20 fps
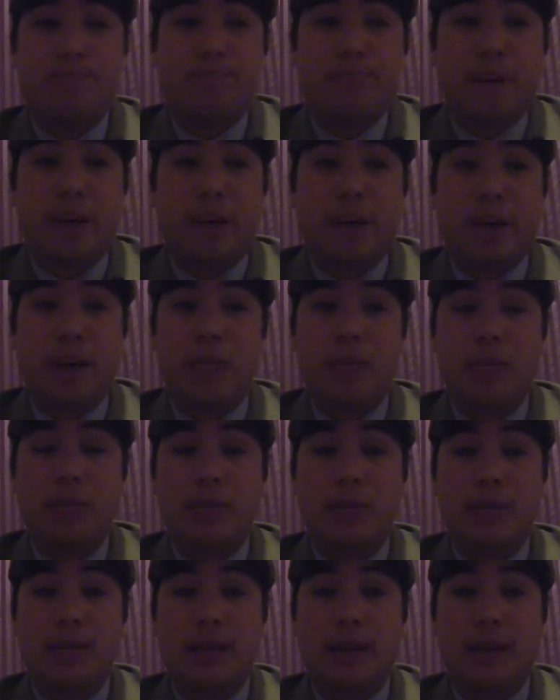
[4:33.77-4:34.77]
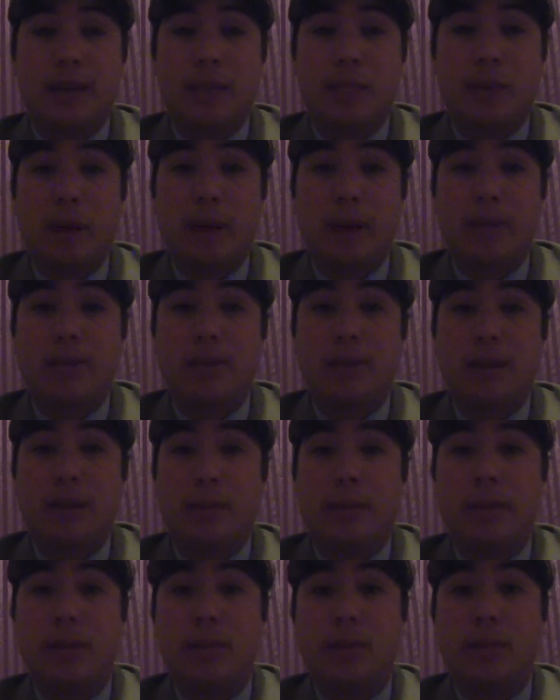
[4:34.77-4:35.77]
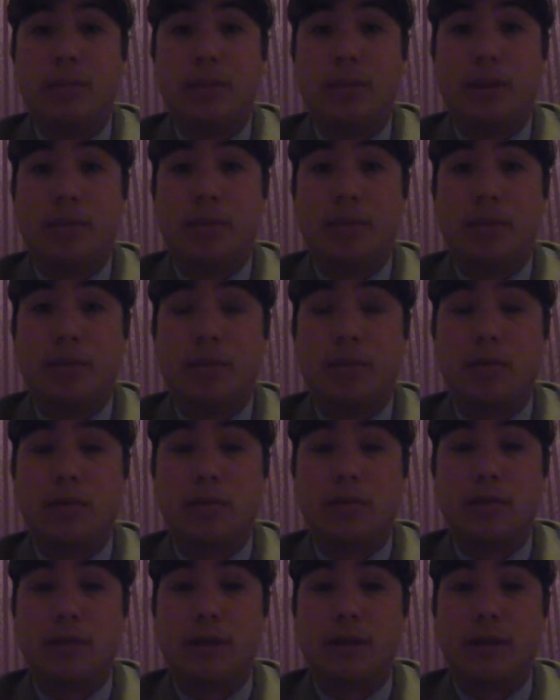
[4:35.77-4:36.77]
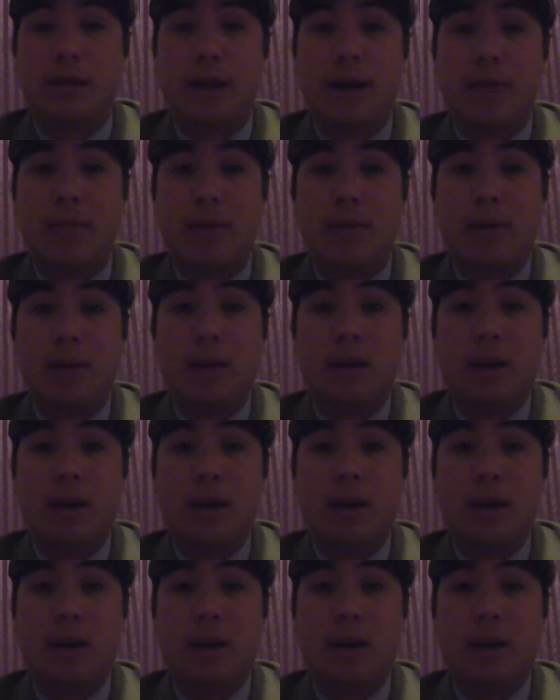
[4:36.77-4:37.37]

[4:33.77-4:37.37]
being able to set the pace, and he made some deep throws over the top.